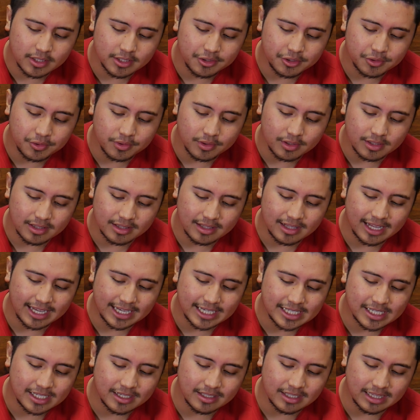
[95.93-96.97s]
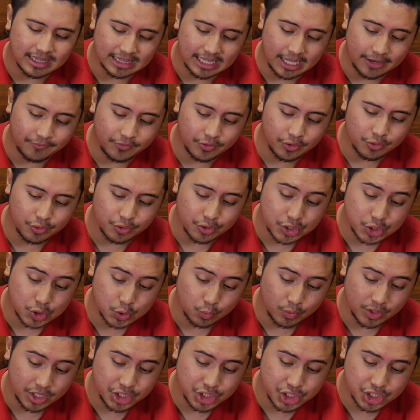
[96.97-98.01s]
a little like lever or
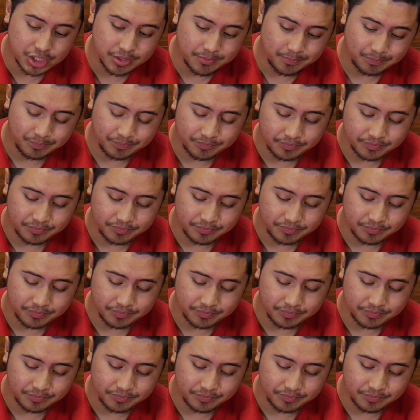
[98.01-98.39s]
switch